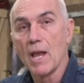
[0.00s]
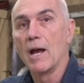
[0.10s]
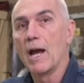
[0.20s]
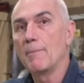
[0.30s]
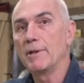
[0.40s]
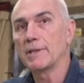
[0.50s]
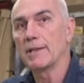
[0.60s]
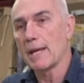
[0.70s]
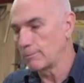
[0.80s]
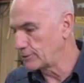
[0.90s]
I'm here at the
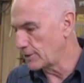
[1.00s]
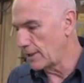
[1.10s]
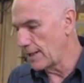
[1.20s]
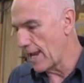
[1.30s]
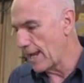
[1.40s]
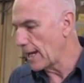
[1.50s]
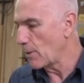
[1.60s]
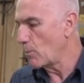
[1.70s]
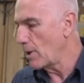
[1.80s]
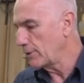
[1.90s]
table saw, and I
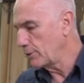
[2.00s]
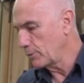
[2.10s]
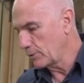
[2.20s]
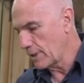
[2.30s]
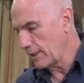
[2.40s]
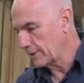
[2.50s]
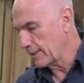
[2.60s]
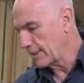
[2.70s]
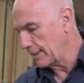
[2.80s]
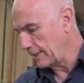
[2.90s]
want to cut
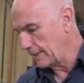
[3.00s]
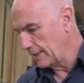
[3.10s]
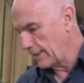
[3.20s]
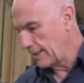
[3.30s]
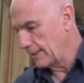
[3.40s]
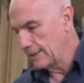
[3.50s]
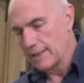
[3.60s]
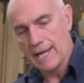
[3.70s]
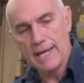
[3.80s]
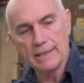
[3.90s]
the
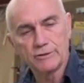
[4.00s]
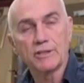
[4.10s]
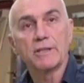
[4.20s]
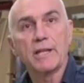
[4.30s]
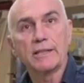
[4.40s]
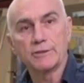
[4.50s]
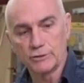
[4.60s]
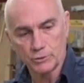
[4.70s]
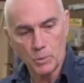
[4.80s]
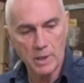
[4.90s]
ends nice and
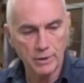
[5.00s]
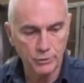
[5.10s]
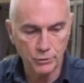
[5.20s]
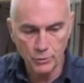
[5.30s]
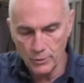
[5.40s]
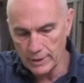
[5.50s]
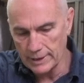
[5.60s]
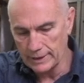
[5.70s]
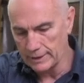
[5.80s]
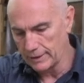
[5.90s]
square to
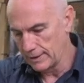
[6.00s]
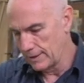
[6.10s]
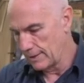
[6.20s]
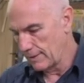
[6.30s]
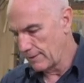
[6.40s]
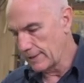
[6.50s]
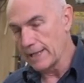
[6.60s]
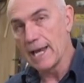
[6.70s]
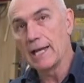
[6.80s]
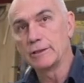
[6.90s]
the,
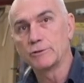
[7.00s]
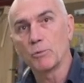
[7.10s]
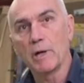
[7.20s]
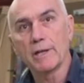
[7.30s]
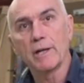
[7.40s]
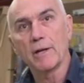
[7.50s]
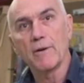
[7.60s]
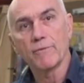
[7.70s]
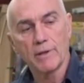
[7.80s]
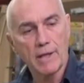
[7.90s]
the edge where I cut
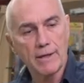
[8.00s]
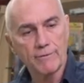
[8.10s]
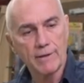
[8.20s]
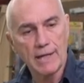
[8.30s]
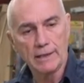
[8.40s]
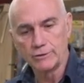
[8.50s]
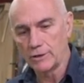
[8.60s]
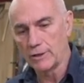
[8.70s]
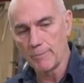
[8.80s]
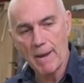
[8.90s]
off the live edge
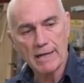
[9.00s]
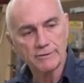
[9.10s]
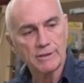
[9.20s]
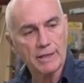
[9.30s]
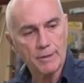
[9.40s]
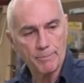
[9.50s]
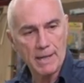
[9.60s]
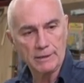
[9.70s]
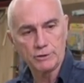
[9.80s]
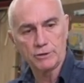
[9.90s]
on the back side of the
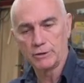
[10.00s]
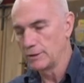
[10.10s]
bench.